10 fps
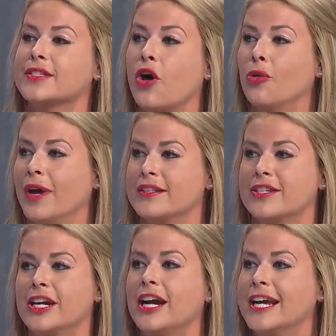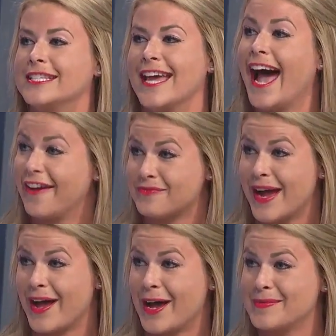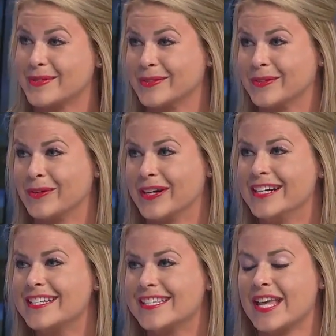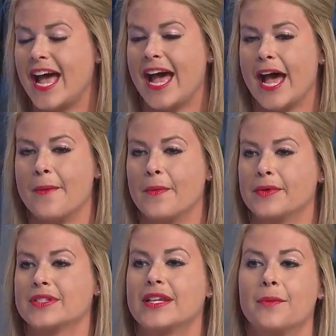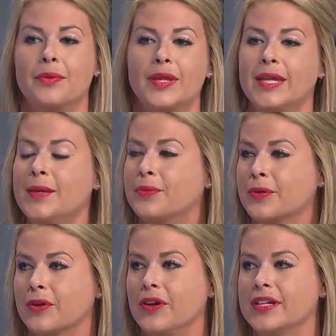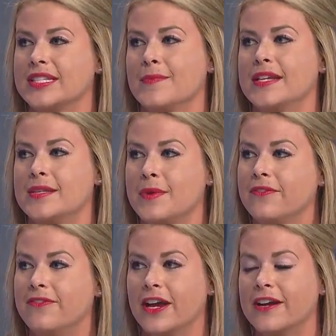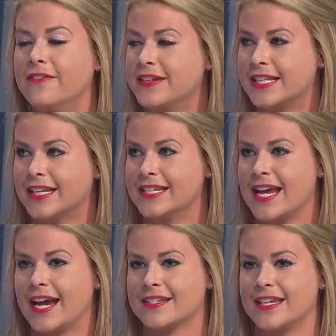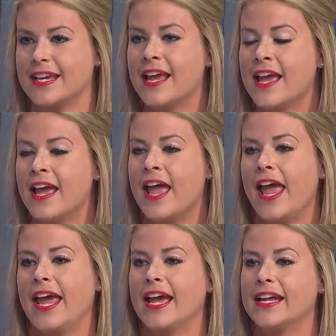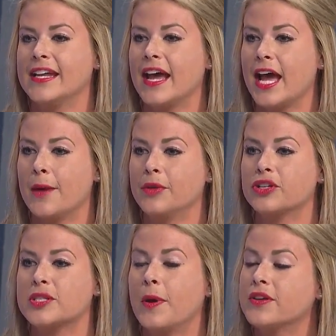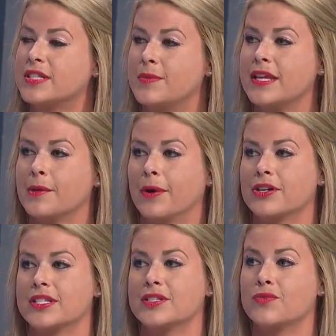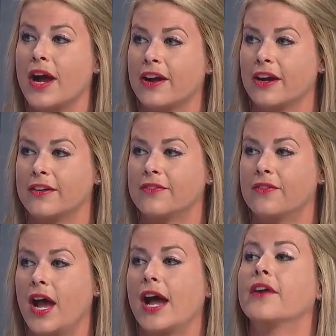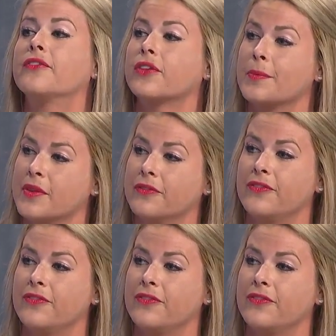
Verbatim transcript: the Skullbuster. It's a half-mile obstacle course. Um, it's completely brutal. It's meant to be very physically taxing, and um, you're supposed to beat the person's record uh, from the